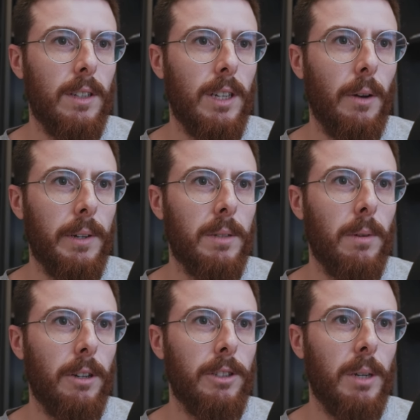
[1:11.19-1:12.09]
going to
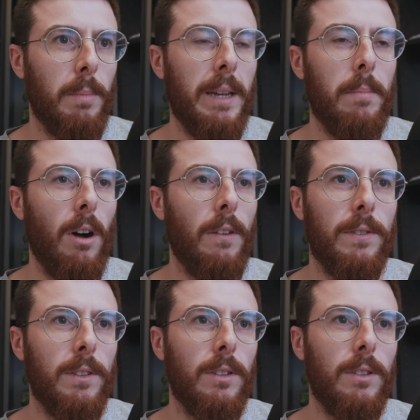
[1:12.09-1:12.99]
MotoGP, but
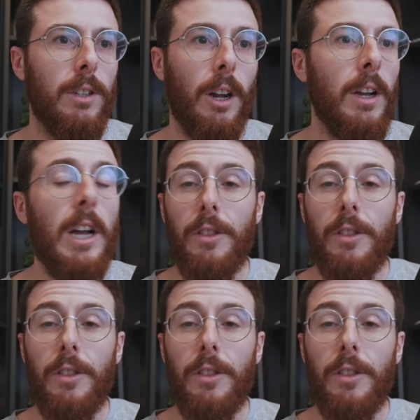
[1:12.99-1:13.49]
often, you know,